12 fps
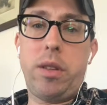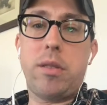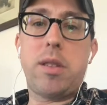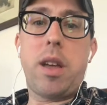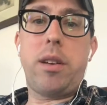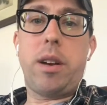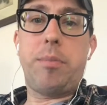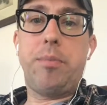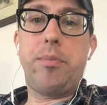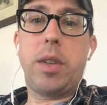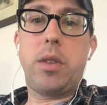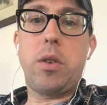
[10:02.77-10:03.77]
does add up.
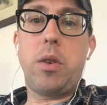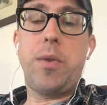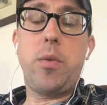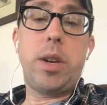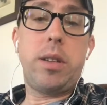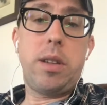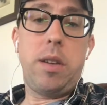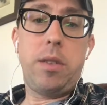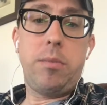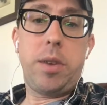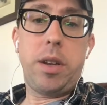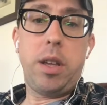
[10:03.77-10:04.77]
So if you want to save
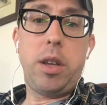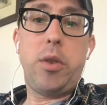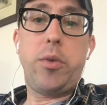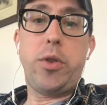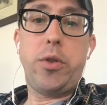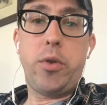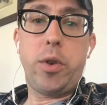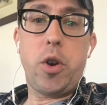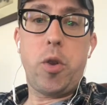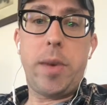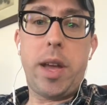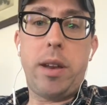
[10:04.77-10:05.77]
some money when you're doing
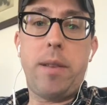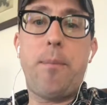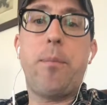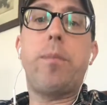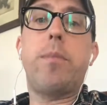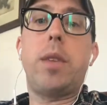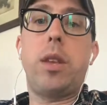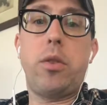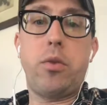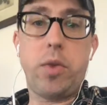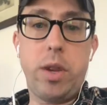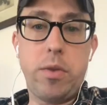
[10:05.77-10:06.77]
OMAD,
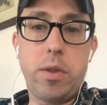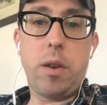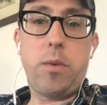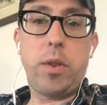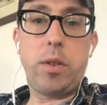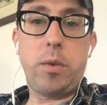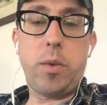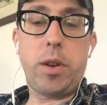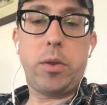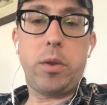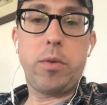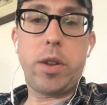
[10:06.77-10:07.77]
treat yourself once in a while
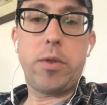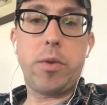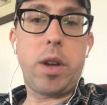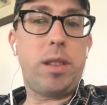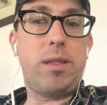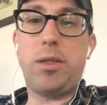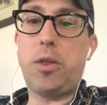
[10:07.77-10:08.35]
to a restaurant.